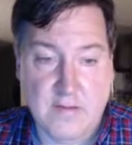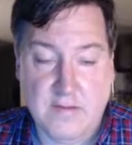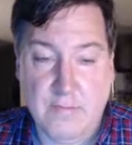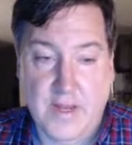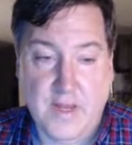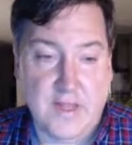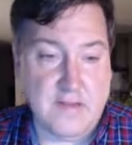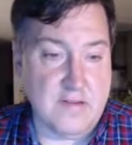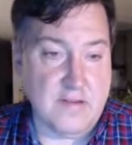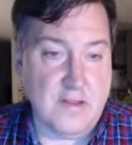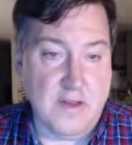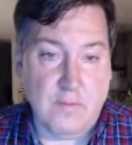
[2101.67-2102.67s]
Binance
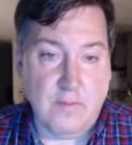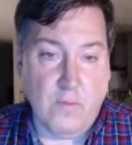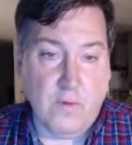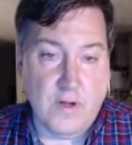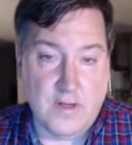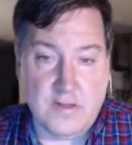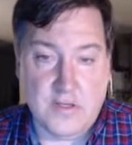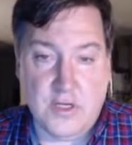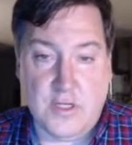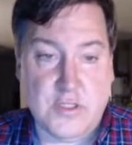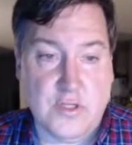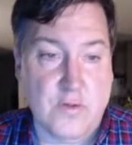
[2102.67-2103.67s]
is the number 1
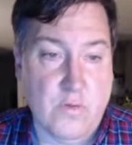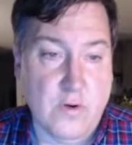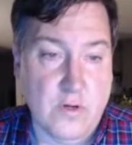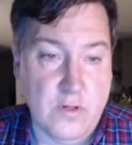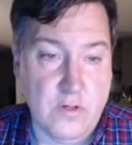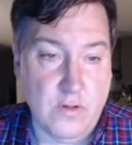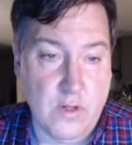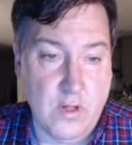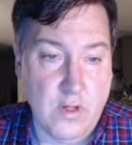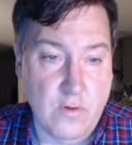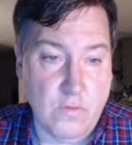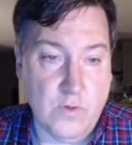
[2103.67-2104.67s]
exchange in the world,
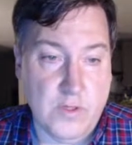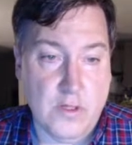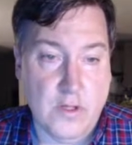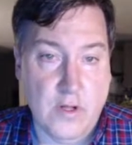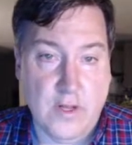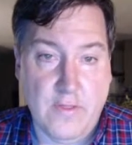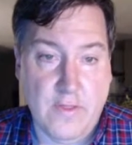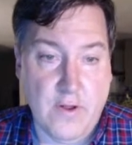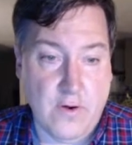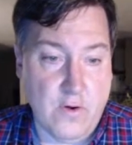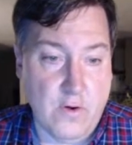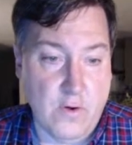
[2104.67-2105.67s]
when you look at their
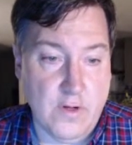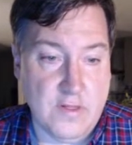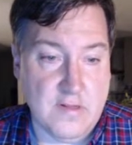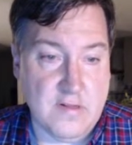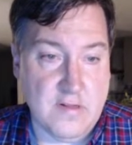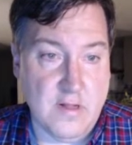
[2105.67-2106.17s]
coins,